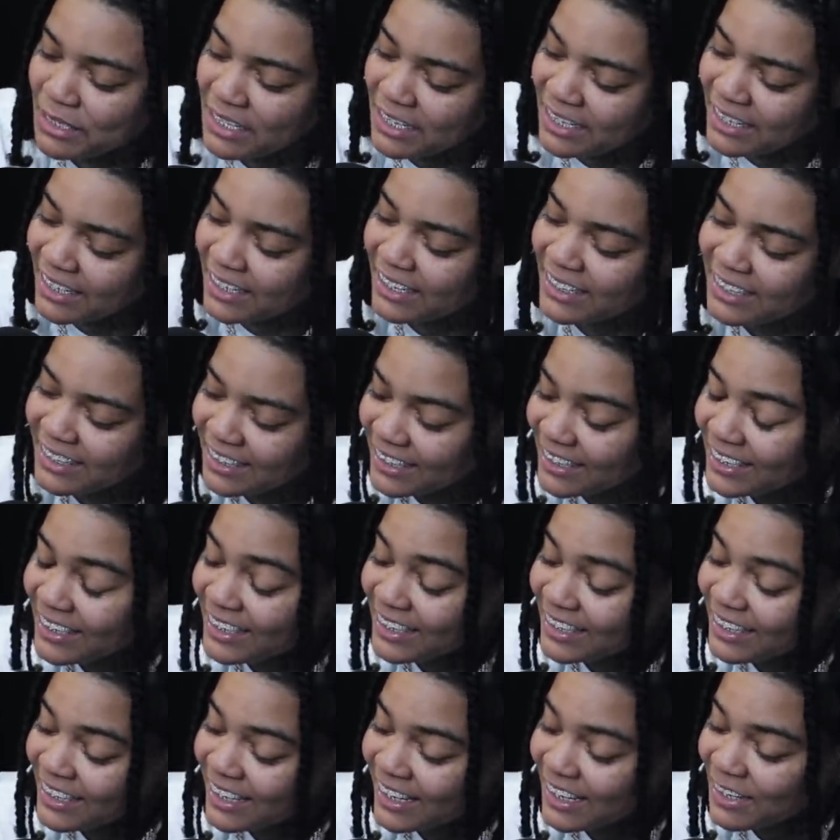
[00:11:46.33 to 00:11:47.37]
and
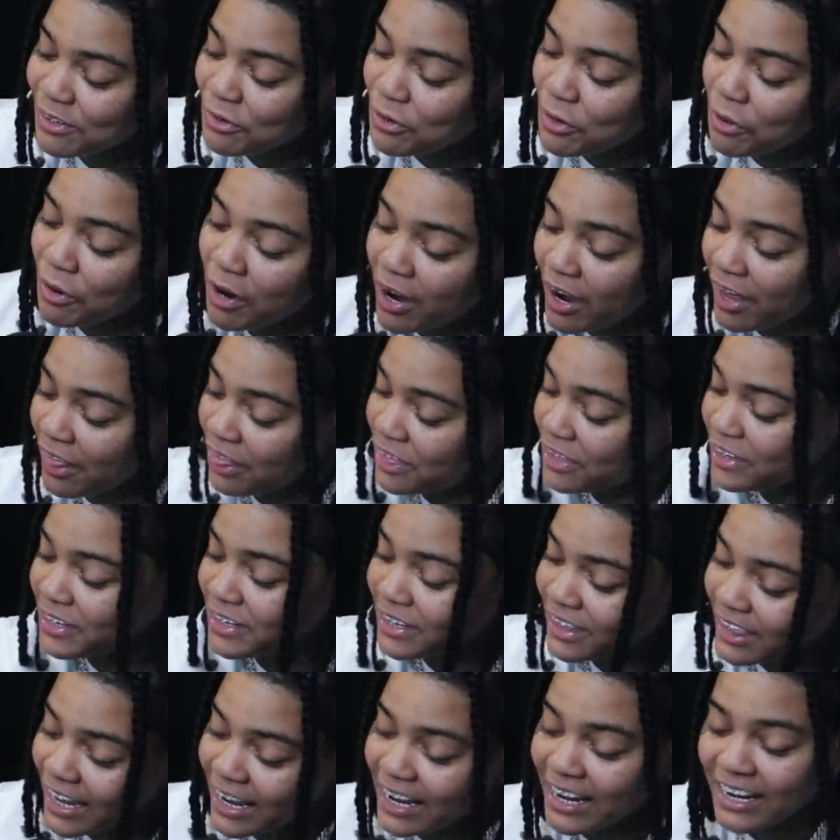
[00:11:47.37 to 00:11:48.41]
you know other
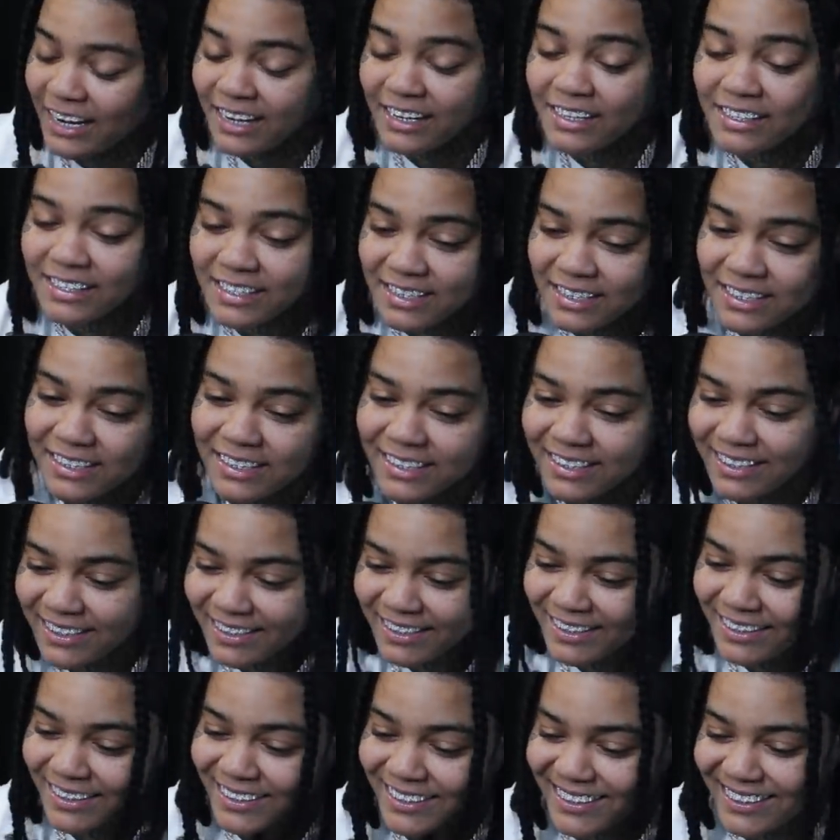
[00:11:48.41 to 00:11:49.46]
things. Right,
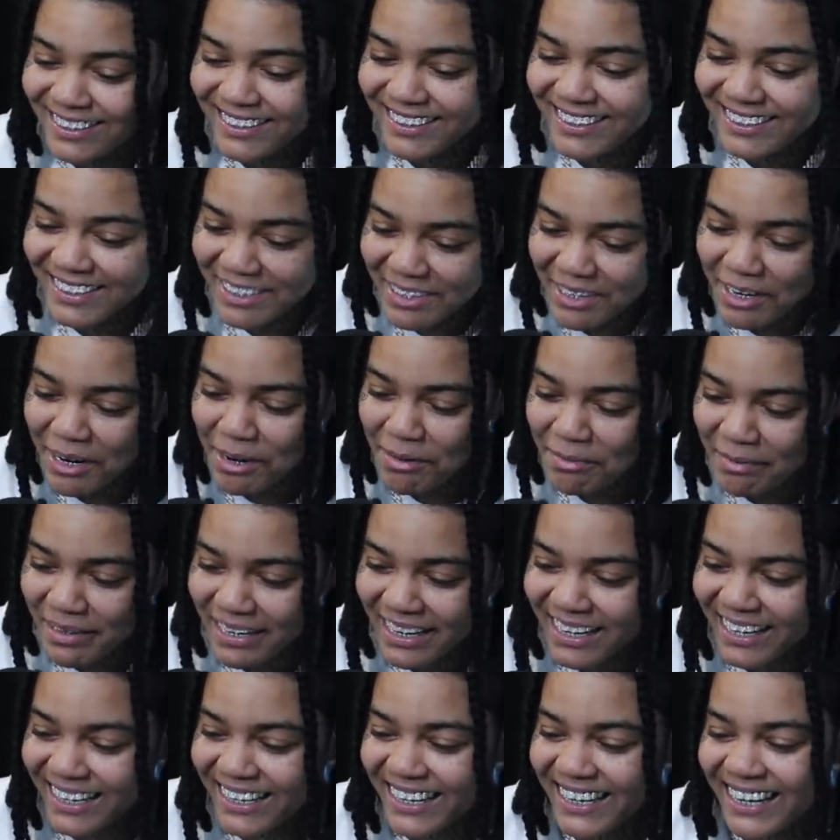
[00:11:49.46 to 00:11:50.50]
right. you know what
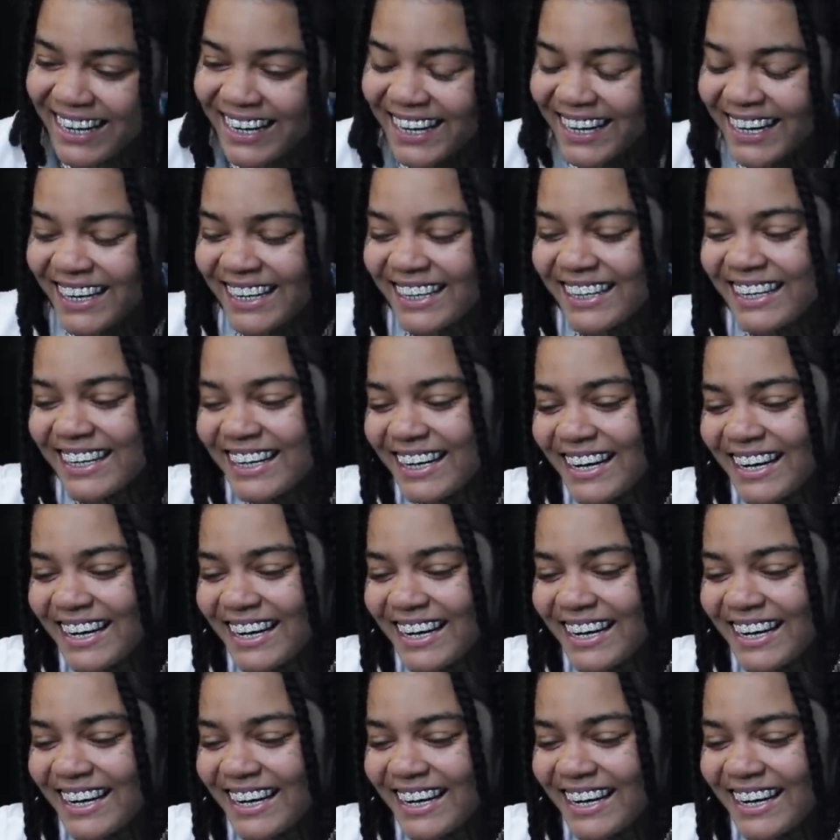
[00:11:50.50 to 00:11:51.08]
I mean?